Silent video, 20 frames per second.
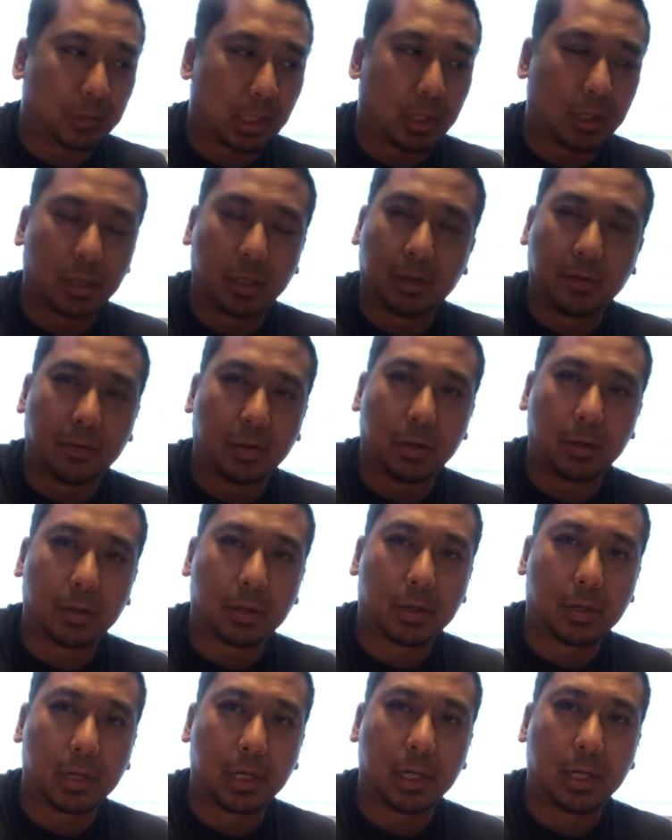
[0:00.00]
I love all
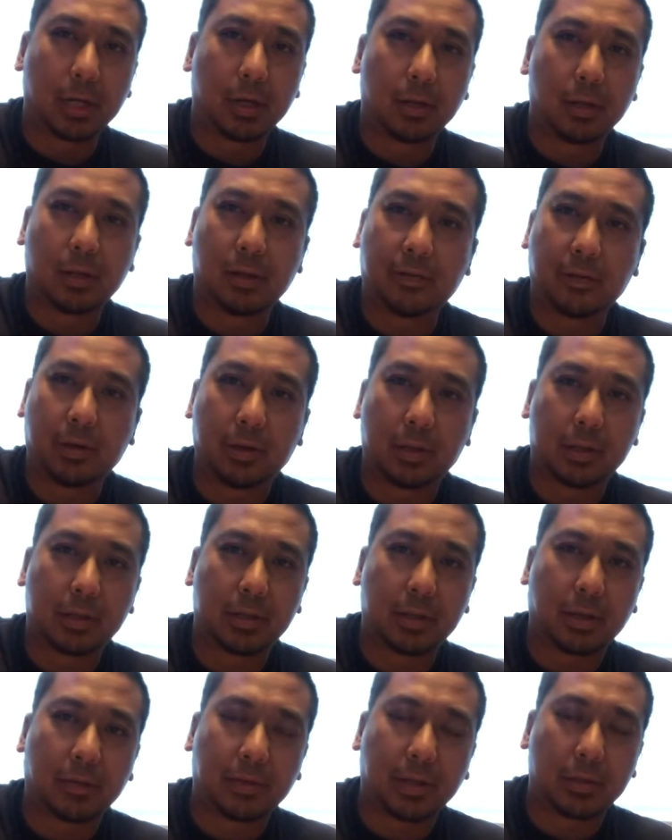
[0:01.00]
your gear, love all the
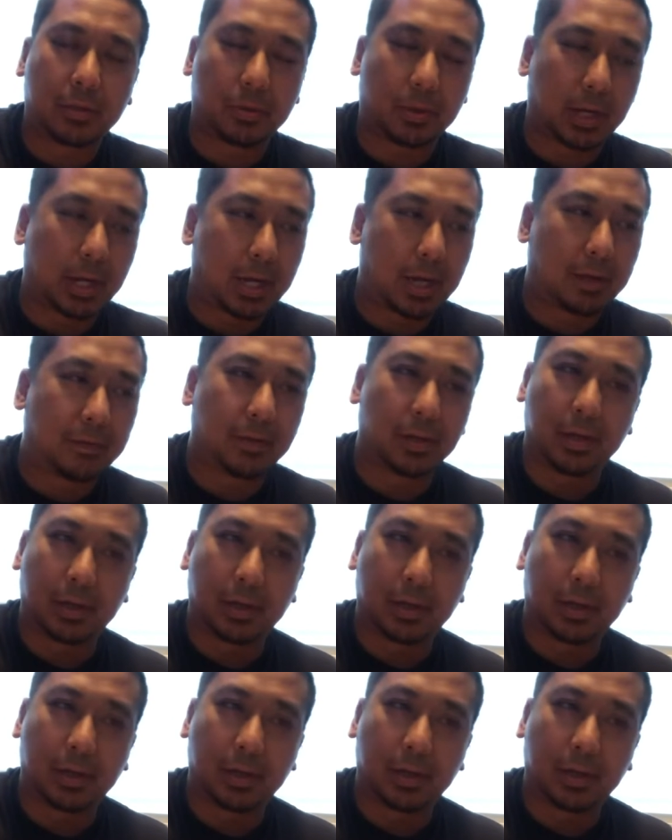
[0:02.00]
stuff that you have.